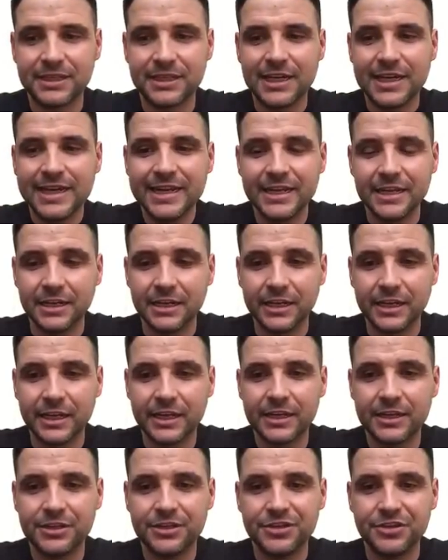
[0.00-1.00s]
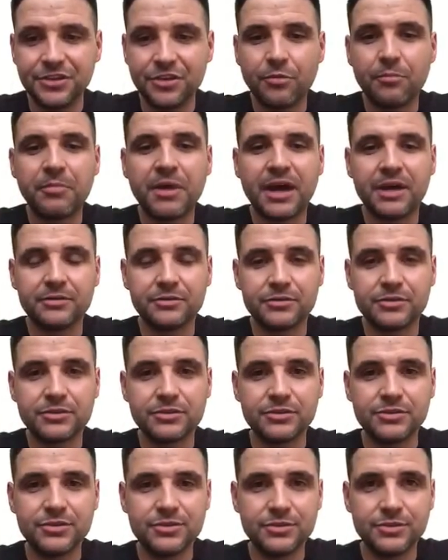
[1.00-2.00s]
legally you're not bound
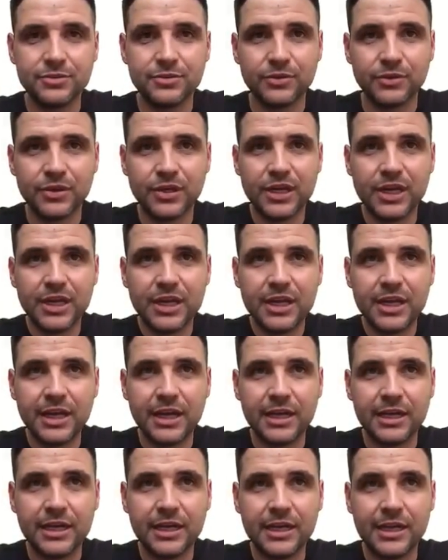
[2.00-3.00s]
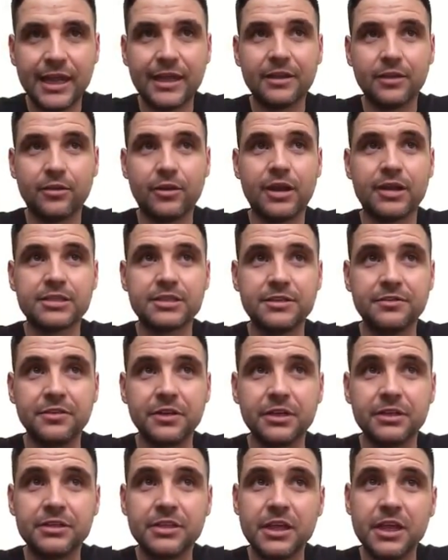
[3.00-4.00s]
to do landlord gas
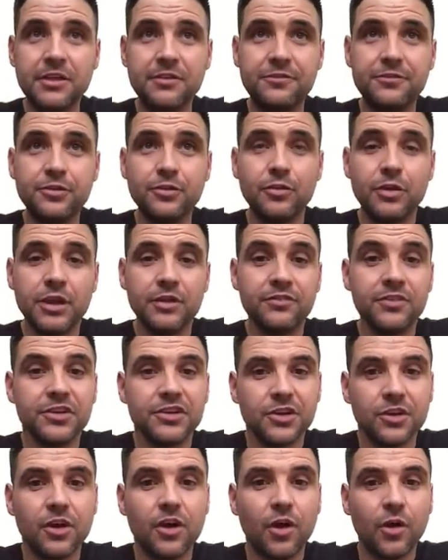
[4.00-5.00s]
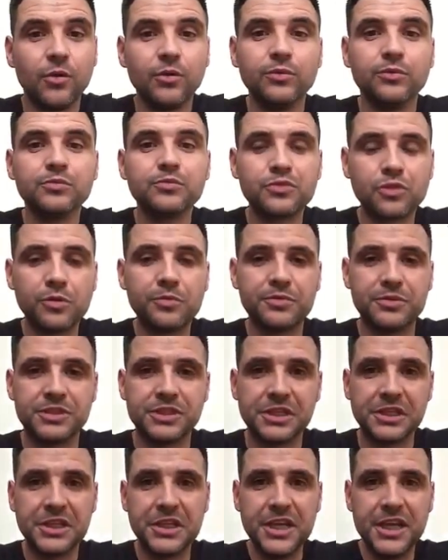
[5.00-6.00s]
certificate if you live in your own
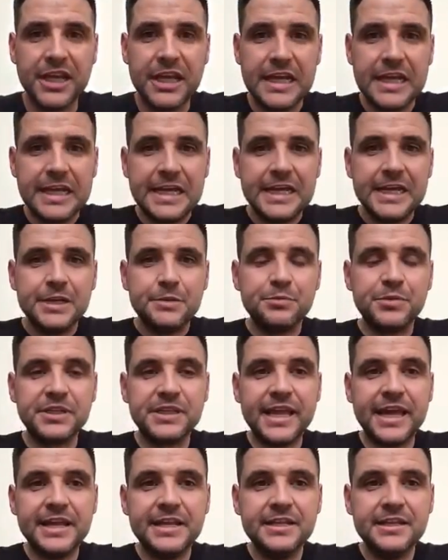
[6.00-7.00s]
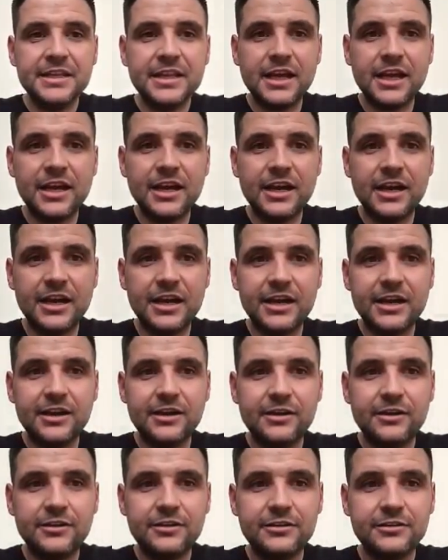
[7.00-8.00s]
property, but then
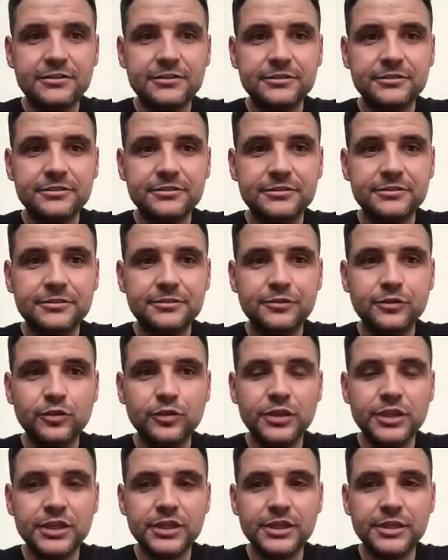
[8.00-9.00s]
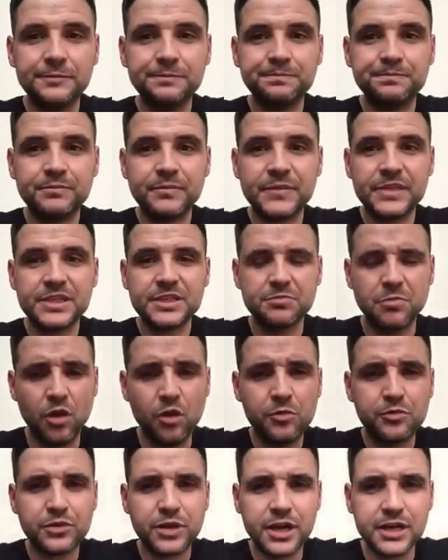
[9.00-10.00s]
for the
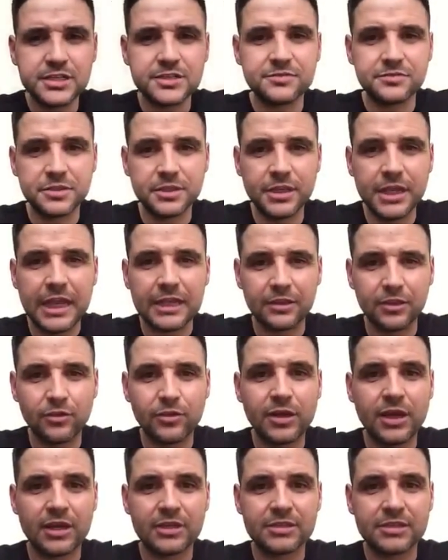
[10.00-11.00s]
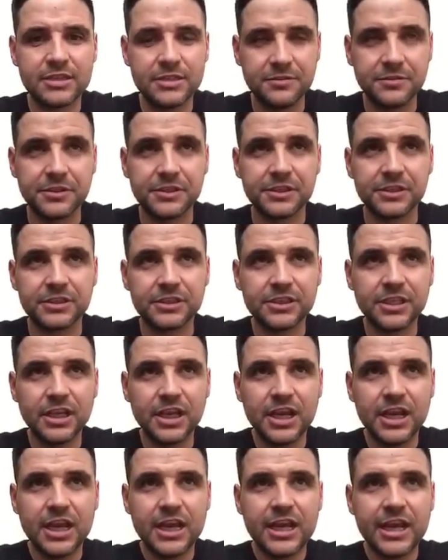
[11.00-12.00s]
small price of the landlord gas certificate,
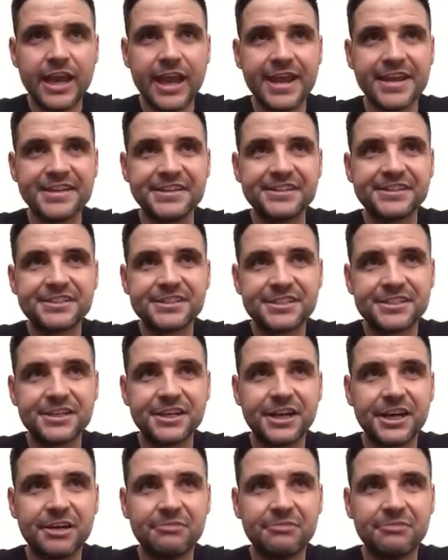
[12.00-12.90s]
it's